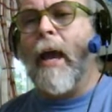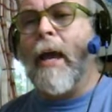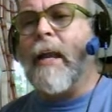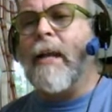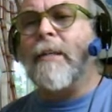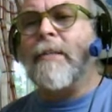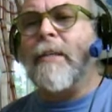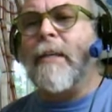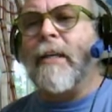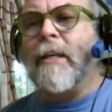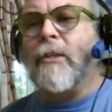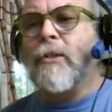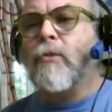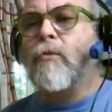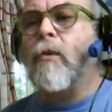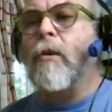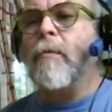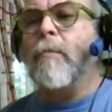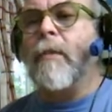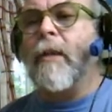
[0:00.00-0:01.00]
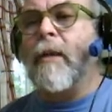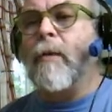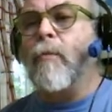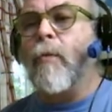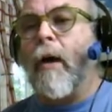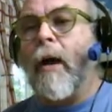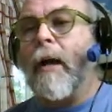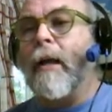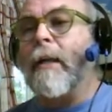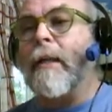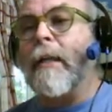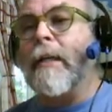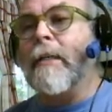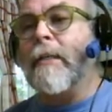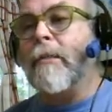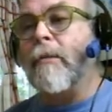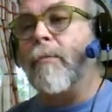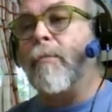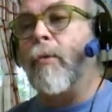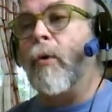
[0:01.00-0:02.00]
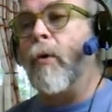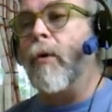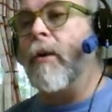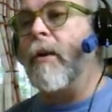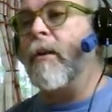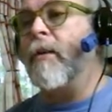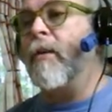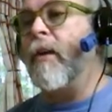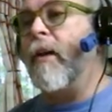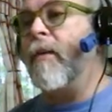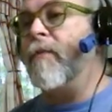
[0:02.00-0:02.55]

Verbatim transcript: and it's an extremely widely supported